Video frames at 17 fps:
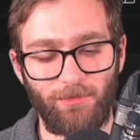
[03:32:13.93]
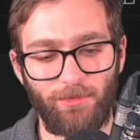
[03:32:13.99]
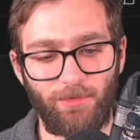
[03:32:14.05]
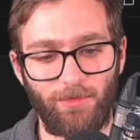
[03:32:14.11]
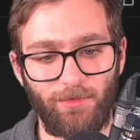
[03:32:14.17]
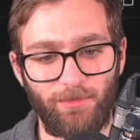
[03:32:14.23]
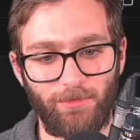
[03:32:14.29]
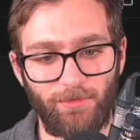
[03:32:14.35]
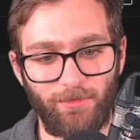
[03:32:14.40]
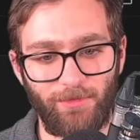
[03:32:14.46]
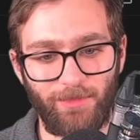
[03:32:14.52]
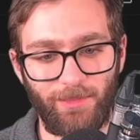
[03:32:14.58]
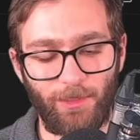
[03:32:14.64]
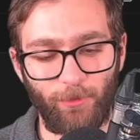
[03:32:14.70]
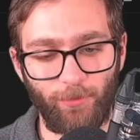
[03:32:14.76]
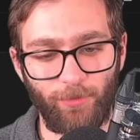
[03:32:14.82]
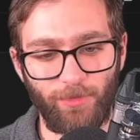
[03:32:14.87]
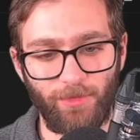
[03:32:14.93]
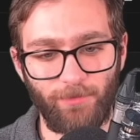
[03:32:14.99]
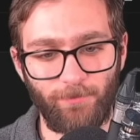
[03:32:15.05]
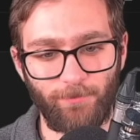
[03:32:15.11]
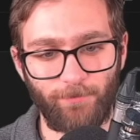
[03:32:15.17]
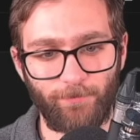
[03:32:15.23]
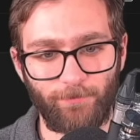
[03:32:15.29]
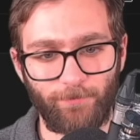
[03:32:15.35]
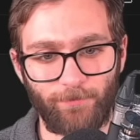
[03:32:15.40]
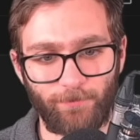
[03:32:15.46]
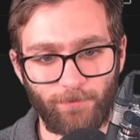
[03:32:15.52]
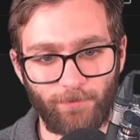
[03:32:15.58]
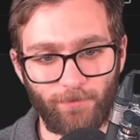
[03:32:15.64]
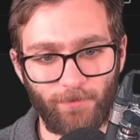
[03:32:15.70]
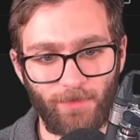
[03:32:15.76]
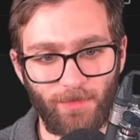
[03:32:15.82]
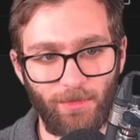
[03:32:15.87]
Clear the output.
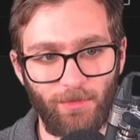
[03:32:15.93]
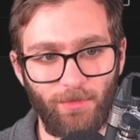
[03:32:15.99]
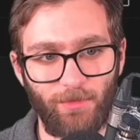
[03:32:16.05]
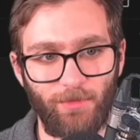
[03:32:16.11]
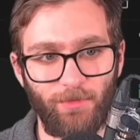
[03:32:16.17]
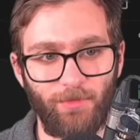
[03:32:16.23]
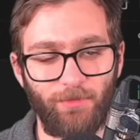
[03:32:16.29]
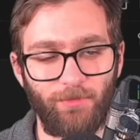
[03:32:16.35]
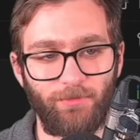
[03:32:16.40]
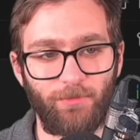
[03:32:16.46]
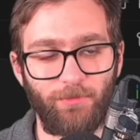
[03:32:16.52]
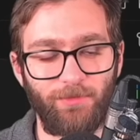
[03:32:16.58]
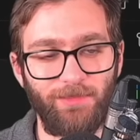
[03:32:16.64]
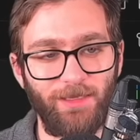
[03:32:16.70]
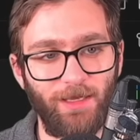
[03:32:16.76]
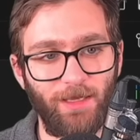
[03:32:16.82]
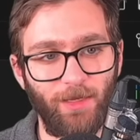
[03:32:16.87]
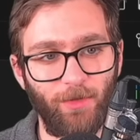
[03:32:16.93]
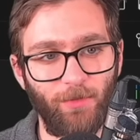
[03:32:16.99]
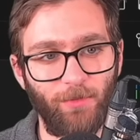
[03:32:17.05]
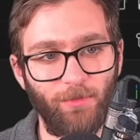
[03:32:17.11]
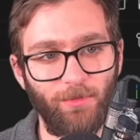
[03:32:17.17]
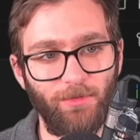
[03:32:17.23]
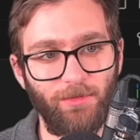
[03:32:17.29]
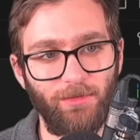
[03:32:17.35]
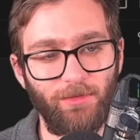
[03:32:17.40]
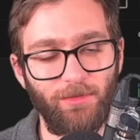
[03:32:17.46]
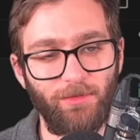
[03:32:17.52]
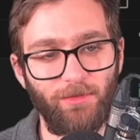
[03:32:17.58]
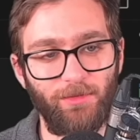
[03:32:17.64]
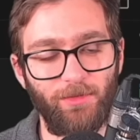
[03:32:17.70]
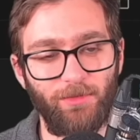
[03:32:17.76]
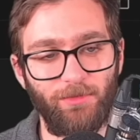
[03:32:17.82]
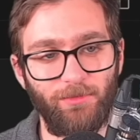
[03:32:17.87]
So now
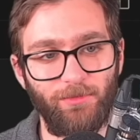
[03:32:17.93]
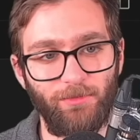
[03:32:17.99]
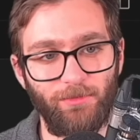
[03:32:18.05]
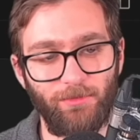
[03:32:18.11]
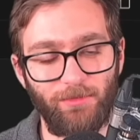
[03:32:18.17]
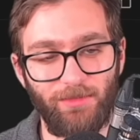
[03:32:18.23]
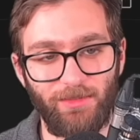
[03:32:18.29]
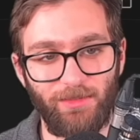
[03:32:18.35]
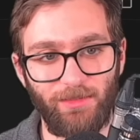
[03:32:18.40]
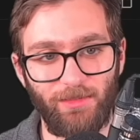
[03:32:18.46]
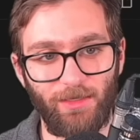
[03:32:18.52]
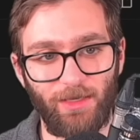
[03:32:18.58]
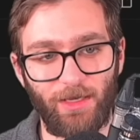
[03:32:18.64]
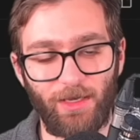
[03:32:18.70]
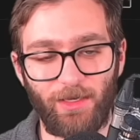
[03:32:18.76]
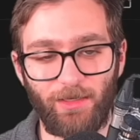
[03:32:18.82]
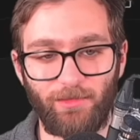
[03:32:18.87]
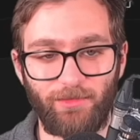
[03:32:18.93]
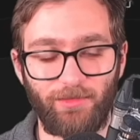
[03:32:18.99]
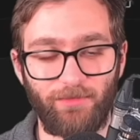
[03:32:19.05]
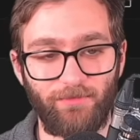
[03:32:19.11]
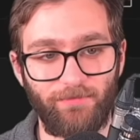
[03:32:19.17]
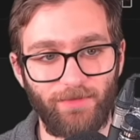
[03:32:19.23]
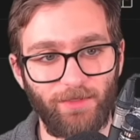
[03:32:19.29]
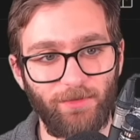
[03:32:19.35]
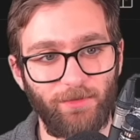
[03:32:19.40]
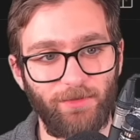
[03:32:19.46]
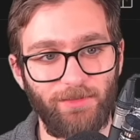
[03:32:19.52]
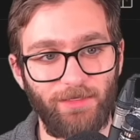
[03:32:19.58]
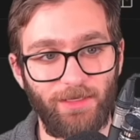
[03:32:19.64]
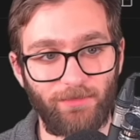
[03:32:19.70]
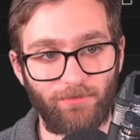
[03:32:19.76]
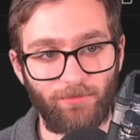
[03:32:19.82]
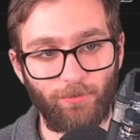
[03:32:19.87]
the configured
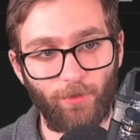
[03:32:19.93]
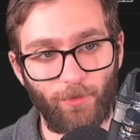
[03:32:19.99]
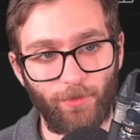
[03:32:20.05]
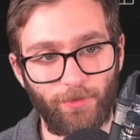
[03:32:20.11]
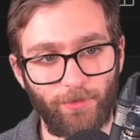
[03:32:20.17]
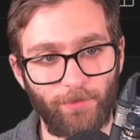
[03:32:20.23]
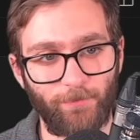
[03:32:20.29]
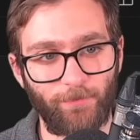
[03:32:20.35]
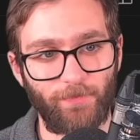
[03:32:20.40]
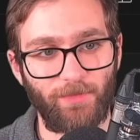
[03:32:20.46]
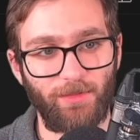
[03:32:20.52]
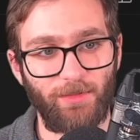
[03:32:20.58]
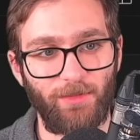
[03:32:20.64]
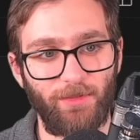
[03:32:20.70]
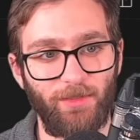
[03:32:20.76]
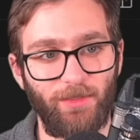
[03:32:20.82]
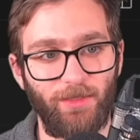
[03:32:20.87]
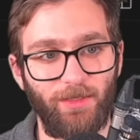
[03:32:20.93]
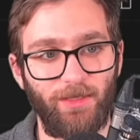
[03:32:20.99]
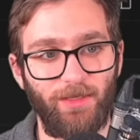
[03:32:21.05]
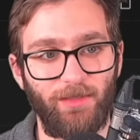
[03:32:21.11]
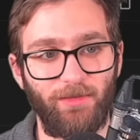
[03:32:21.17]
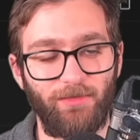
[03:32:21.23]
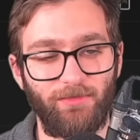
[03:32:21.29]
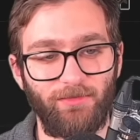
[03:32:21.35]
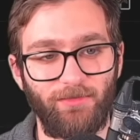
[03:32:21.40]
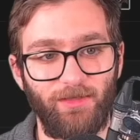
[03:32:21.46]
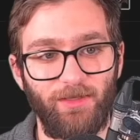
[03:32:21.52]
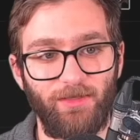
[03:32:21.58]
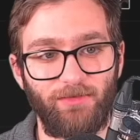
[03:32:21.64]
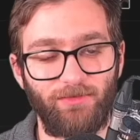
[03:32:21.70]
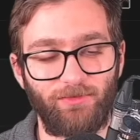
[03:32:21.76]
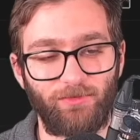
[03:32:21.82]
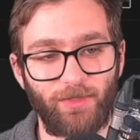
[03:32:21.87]
exporter is
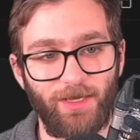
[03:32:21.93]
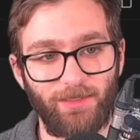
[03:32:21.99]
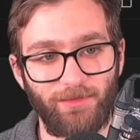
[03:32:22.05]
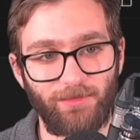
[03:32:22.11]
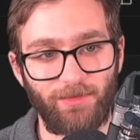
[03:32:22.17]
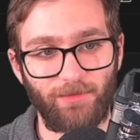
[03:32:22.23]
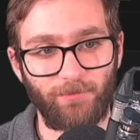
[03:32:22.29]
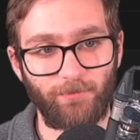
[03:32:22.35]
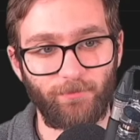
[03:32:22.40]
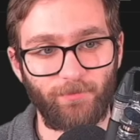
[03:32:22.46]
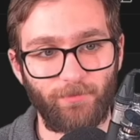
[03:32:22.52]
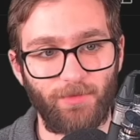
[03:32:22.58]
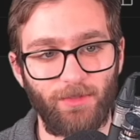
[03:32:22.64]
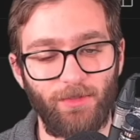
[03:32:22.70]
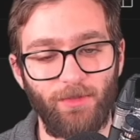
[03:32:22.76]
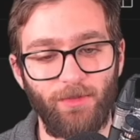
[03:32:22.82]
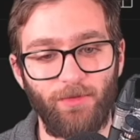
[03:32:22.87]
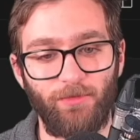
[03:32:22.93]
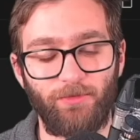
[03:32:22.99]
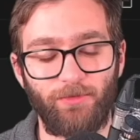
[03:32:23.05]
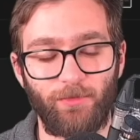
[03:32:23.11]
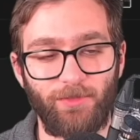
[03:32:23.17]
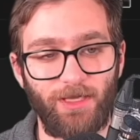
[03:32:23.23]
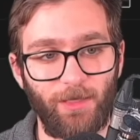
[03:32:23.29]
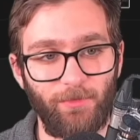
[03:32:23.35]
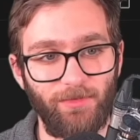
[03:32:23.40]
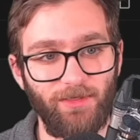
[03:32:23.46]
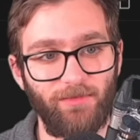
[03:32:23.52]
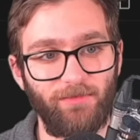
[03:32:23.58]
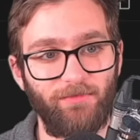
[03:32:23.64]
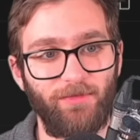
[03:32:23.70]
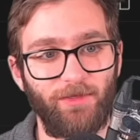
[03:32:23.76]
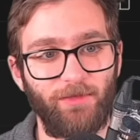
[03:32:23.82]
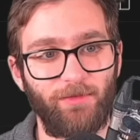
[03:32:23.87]
extracting. So now the
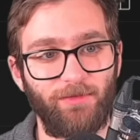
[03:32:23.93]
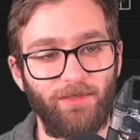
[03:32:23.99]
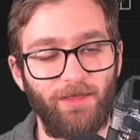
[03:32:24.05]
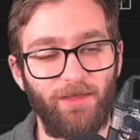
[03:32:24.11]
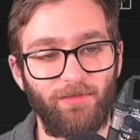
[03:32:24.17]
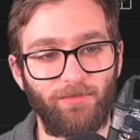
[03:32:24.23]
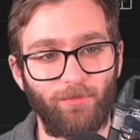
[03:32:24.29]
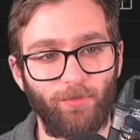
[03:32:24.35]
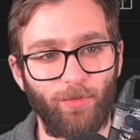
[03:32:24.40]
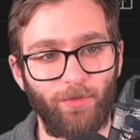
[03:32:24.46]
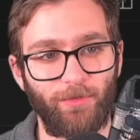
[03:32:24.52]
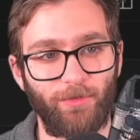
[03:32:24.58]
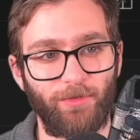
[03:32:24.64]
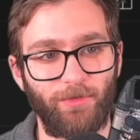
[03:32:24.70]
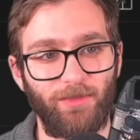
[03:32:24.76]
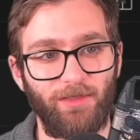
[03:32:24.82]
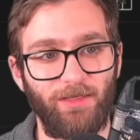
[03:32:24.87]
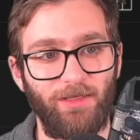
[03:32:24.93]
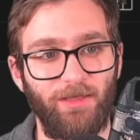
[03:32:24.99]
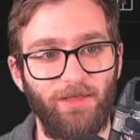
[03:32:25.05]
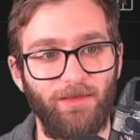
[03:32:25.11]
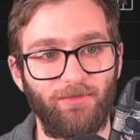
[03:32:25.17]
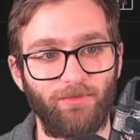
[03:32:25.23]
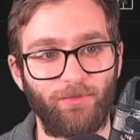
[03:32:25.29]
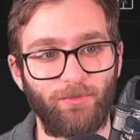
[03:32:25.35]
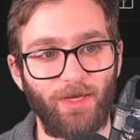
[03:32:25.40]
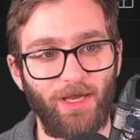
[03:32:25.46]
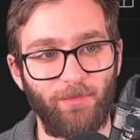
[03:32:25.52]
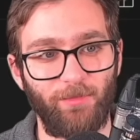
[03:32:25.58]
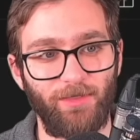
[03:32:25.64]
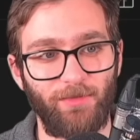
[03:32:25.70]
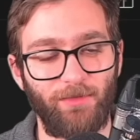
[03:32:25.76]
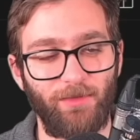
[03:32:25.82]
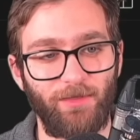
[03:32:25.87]
configured exporter is
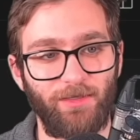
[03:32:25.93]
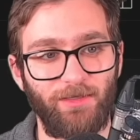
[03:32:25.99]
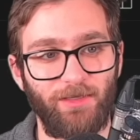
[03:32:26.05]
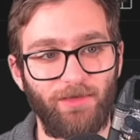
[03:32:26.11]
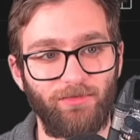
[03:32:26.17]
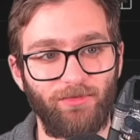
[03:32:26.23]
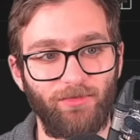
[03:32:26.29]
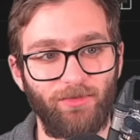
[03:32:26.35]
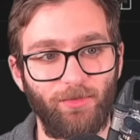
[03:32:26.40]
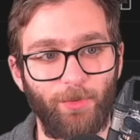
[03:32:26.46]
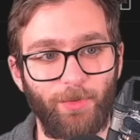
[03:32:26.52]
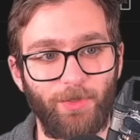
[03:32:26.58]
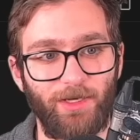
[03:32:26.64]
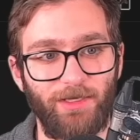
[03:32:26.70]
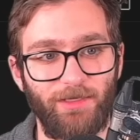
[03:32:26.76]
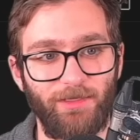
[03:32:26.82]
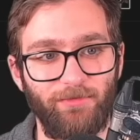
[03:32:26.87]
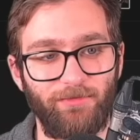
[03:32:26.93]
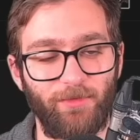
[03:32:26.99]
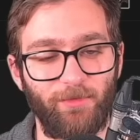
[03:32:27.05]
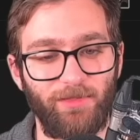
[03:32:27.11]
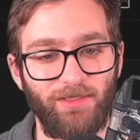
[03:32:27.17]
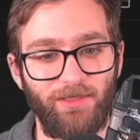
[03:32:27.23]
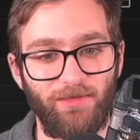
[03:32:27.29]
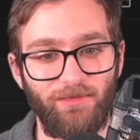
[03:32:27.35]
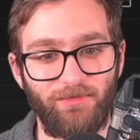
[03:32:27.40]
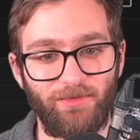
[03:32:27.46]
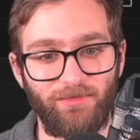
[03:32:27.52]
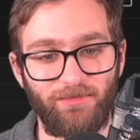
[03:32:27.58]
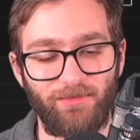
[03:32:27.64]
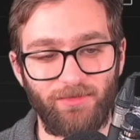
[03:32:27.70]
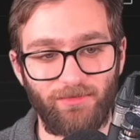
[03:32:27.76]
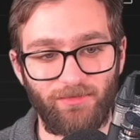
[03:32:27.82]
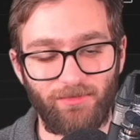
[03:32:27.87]
grabbing the connection URI from the
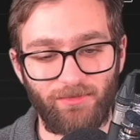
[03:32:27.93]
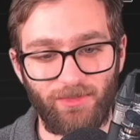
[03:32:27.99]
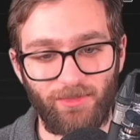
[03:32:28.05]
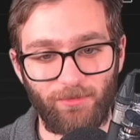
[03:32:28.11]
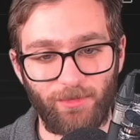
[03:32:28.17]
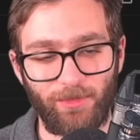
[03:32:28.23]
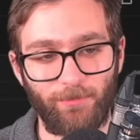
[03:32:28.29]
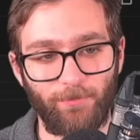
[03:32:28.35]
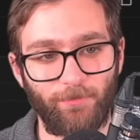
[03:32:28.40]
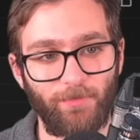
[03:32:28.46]
existing secret,